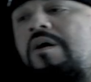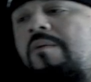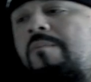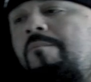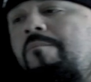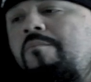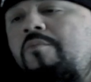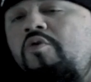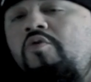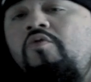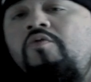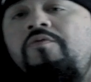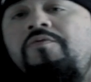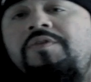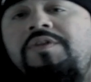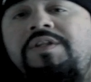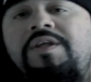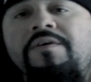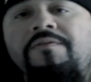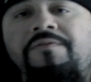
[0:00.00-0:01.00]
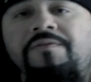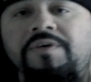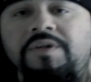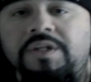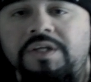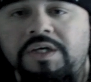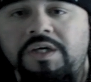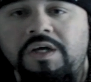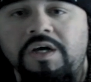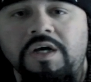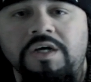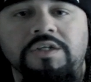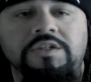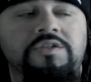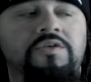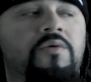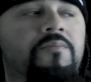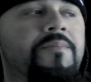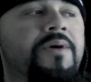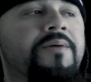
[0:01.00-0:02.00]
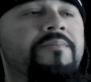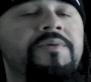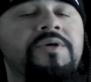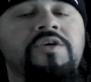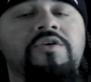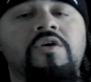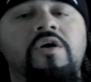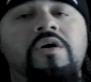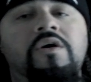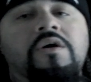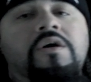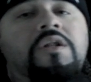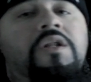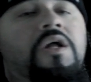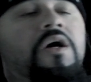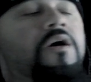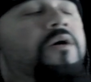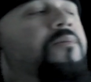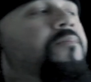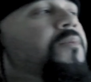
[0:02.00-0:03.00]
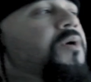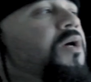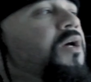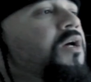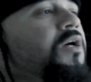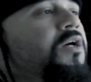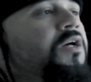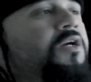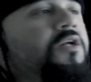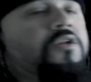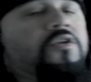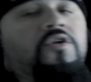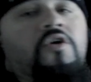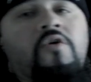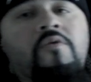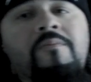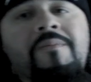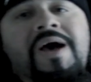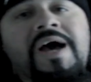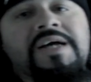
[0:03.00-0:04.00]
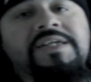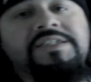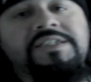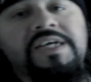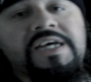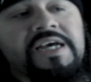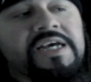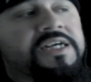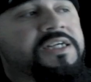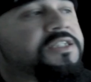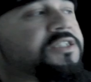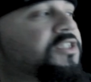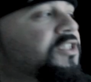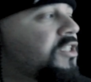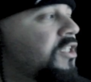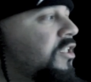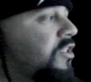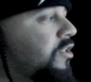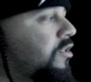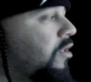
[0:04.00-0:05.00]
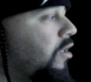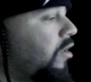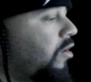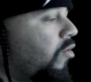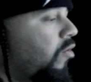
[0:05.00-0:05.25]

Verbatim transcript: move differently. So maybe your club, Nomads, is just